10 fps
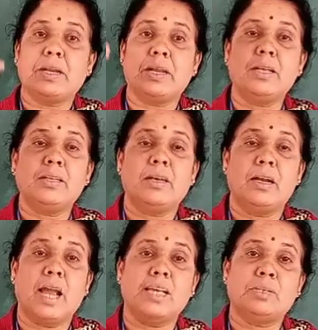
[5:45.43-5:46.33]
it
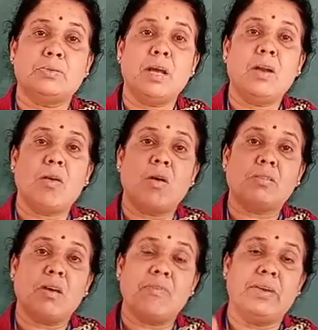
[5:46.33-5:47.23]
is lies to the
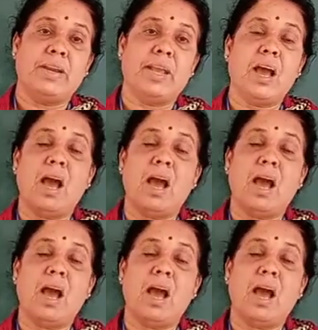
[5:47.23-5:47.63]
north of India,